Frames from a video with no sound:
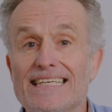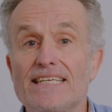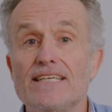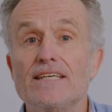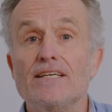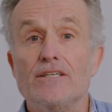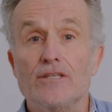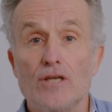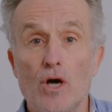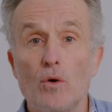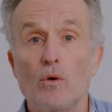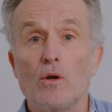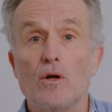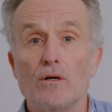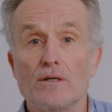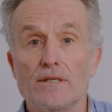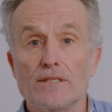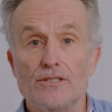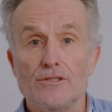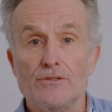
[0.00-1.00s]
E no
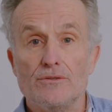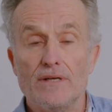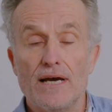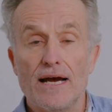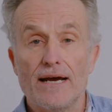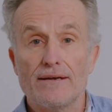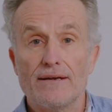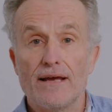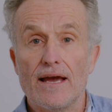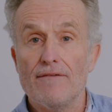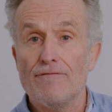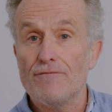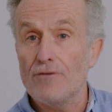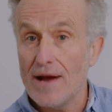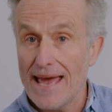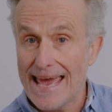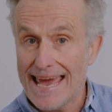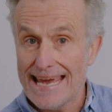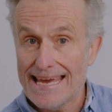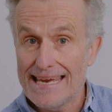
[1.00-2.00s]
longer do that. And for
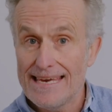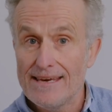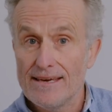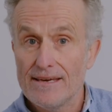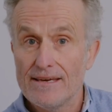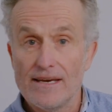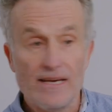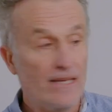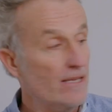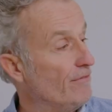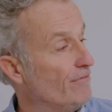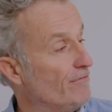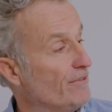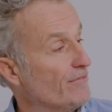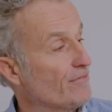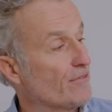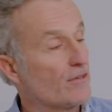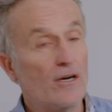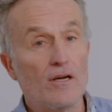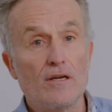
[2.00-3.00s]
E, in the
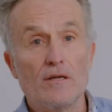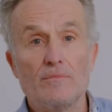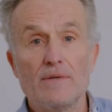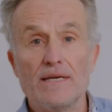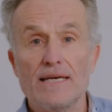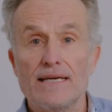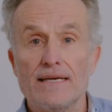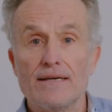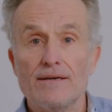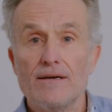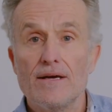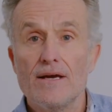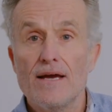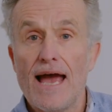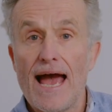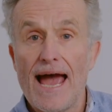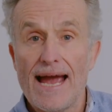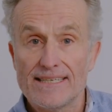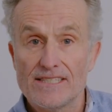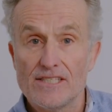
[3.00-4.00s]
5th column here,
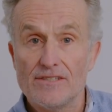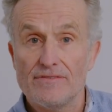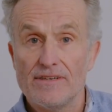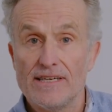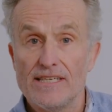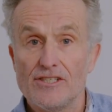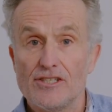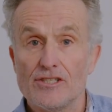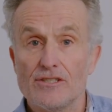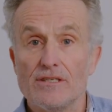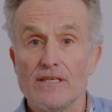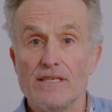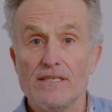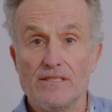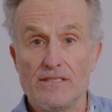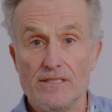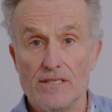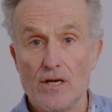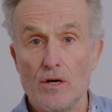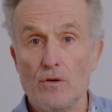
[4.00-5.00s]
activation
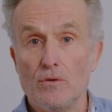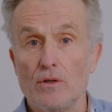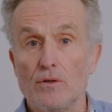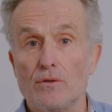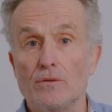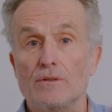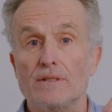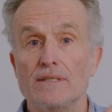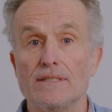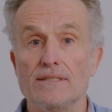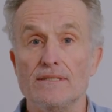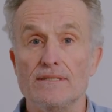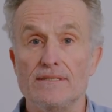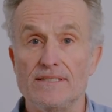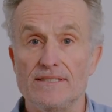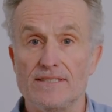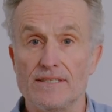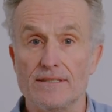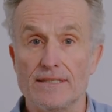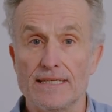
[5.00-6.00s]
is no longer
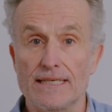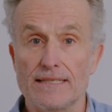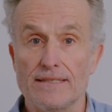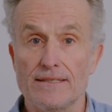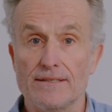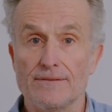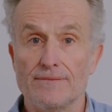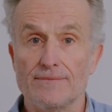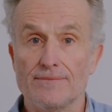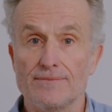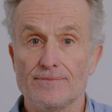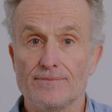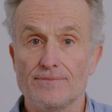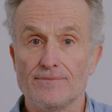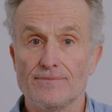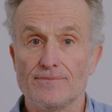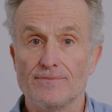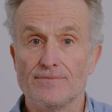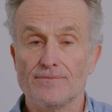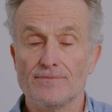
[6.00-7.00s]
desired.
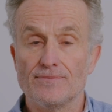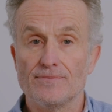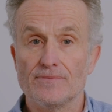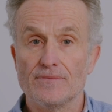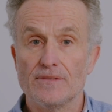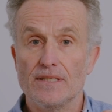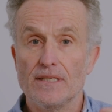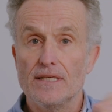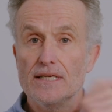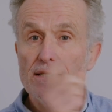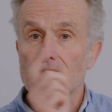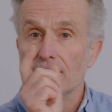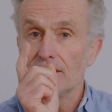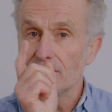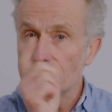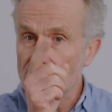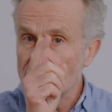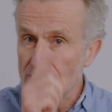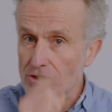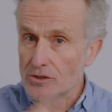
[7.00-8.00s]

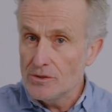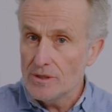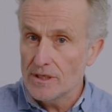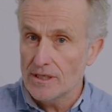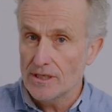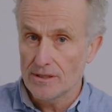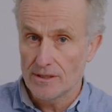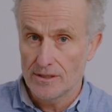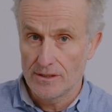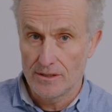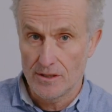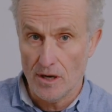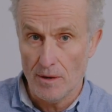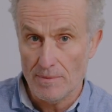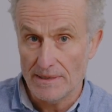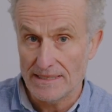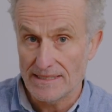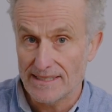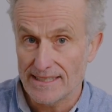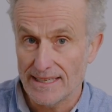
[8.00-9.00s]
Just 2
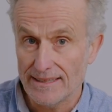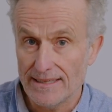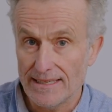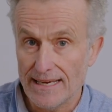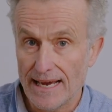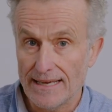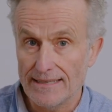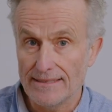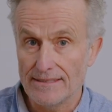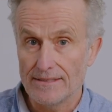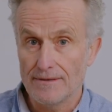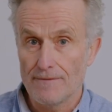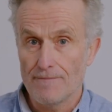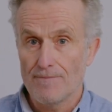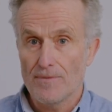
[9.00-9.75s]
comments at the end.